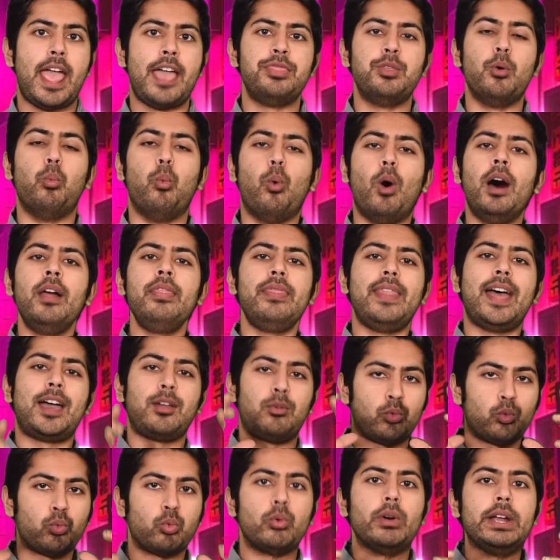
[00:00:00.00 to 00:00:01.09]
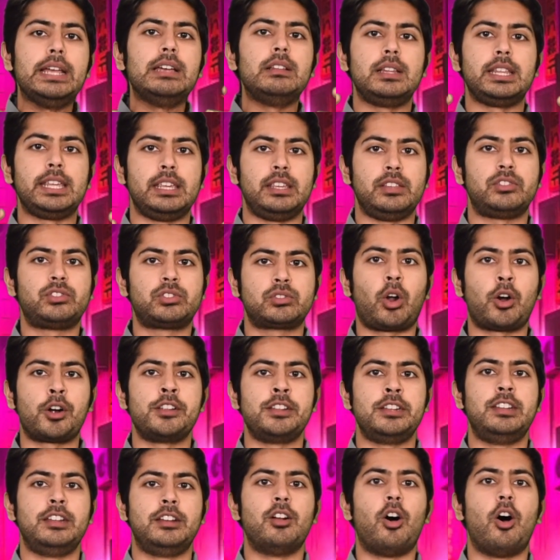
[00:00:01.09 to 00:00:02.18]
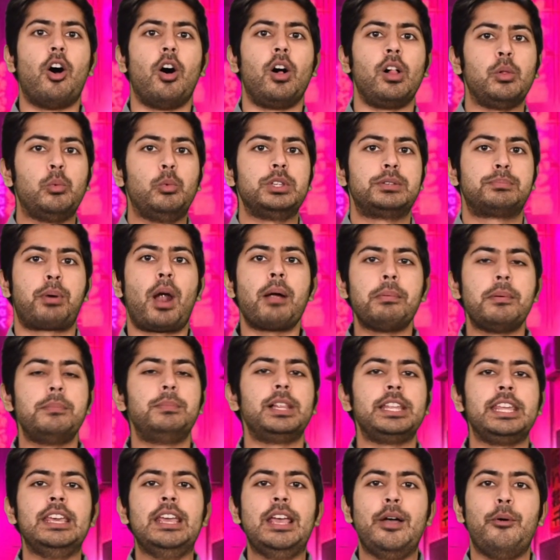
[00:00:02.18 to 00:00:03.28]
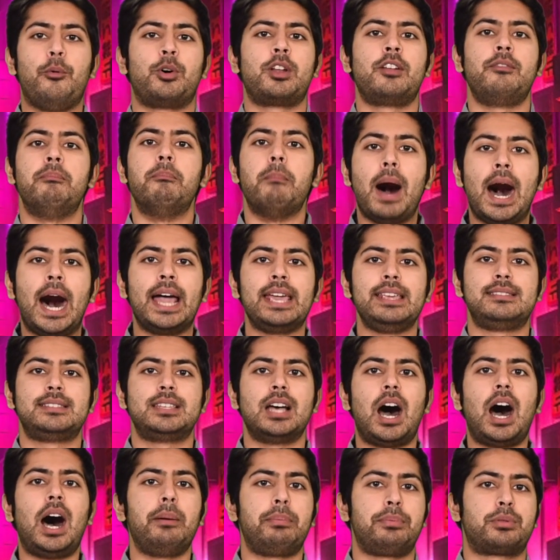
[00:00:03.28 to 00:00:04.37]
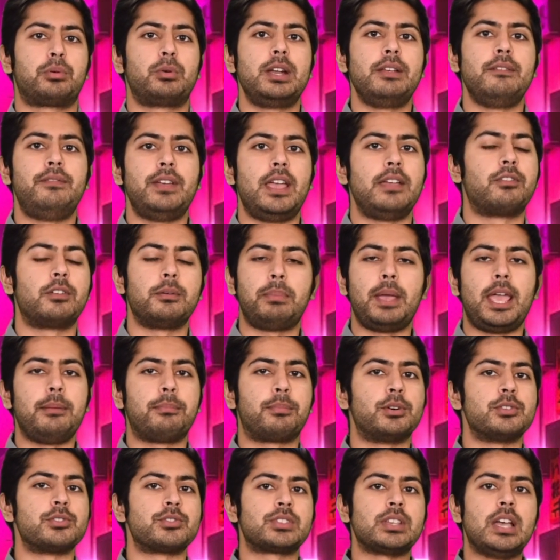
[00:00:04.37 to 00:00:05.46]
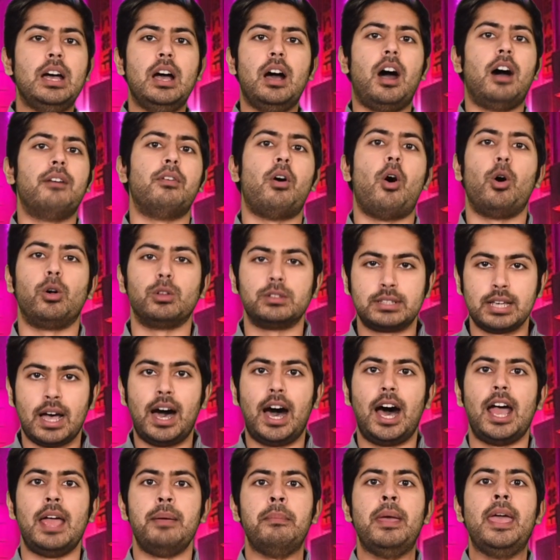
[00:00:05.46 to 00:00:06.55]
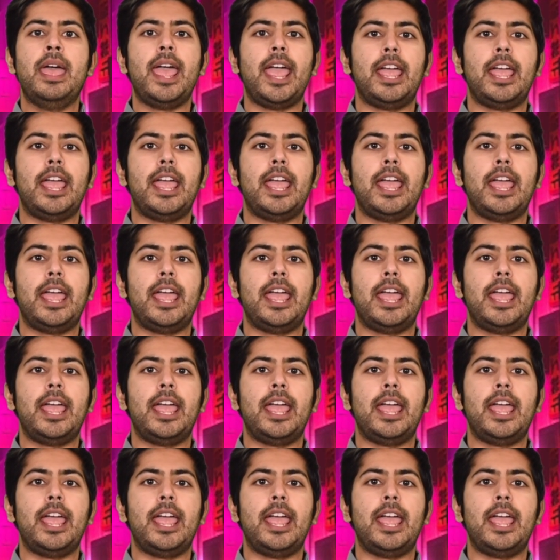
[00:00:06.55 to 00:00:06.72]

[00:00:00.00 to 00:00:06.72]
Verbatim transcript: And the one that really started it all was probably one of my top three favorite papers of all time,